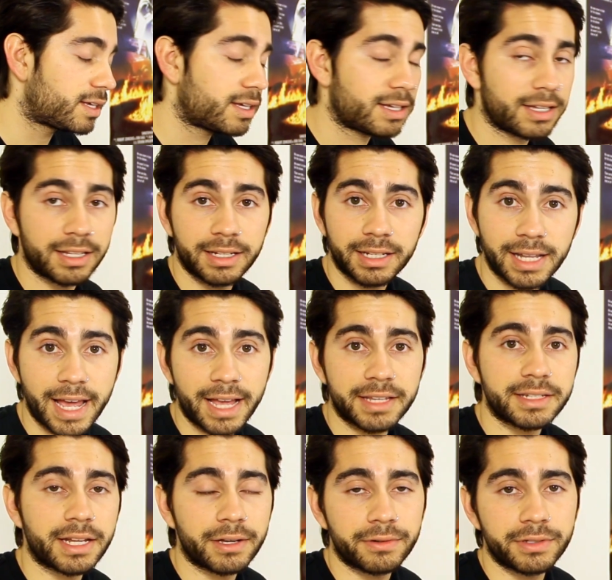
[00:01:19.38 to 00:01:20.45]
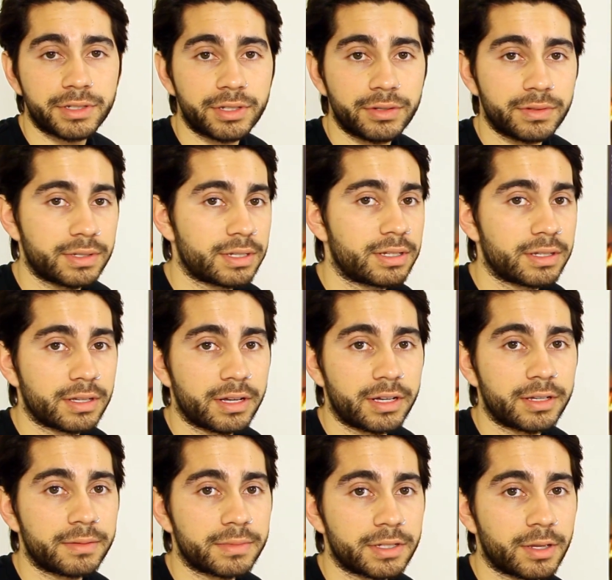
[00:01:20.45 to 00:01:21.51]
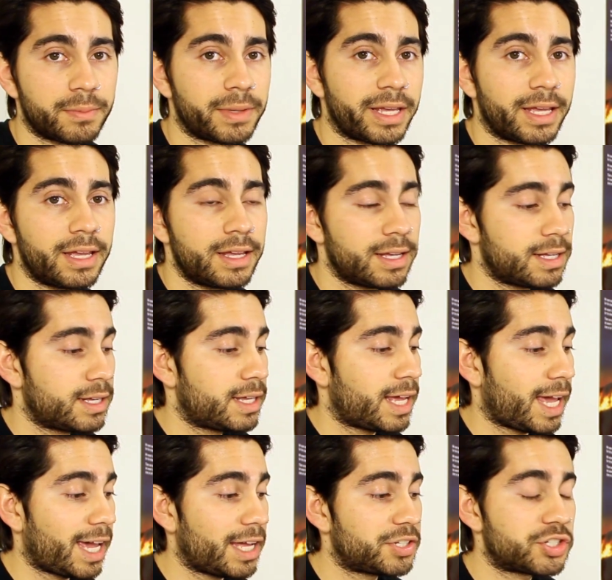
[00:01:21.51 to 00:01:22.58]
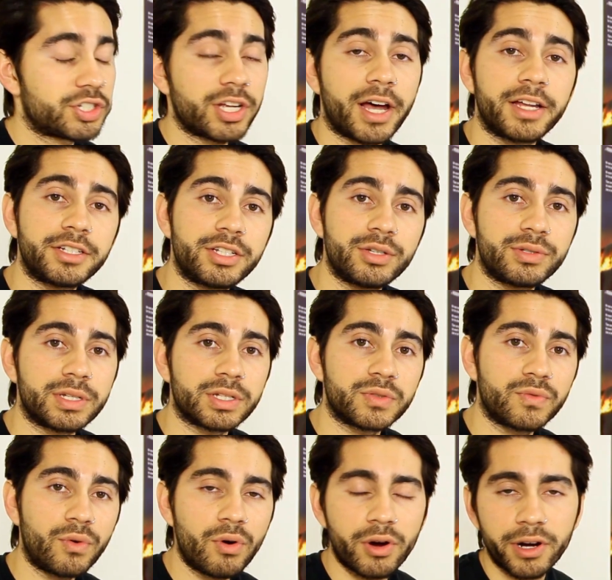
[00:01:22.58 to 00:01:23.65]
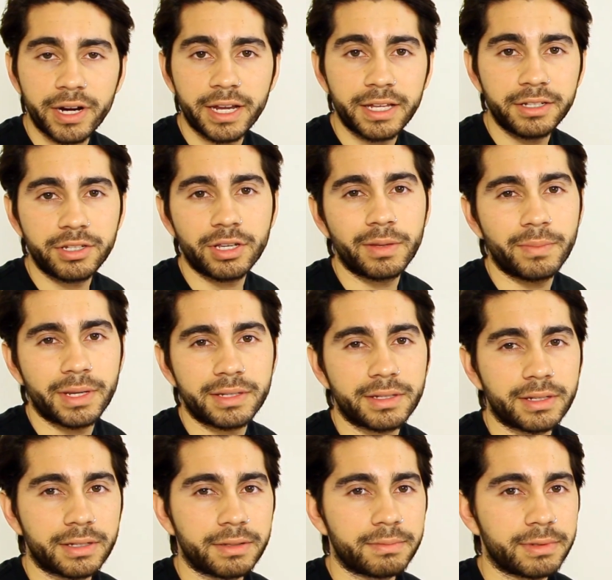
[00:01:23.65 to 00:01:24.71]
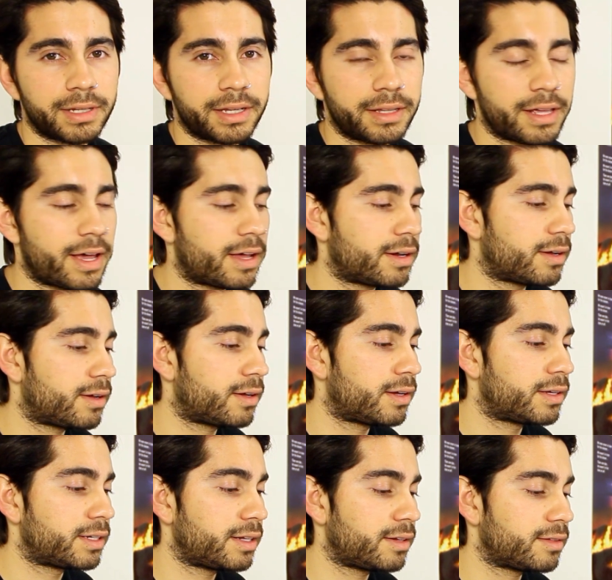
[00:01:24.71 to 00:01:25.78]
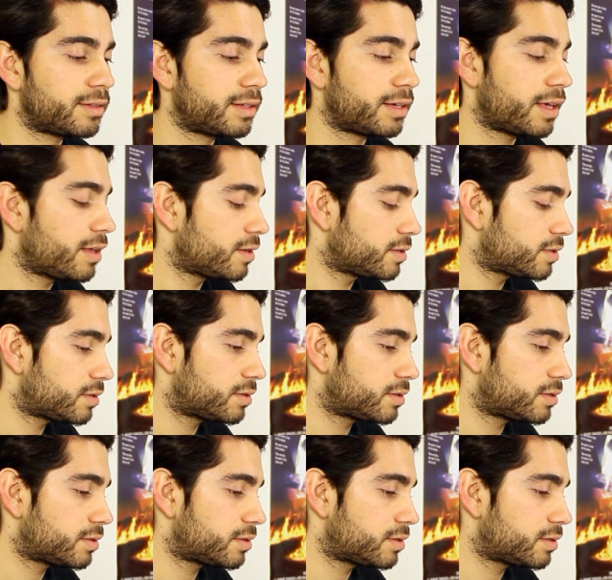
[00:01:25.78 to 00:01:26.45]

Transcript: And last, I was using um, some H.264, and you can basically play that on anything else.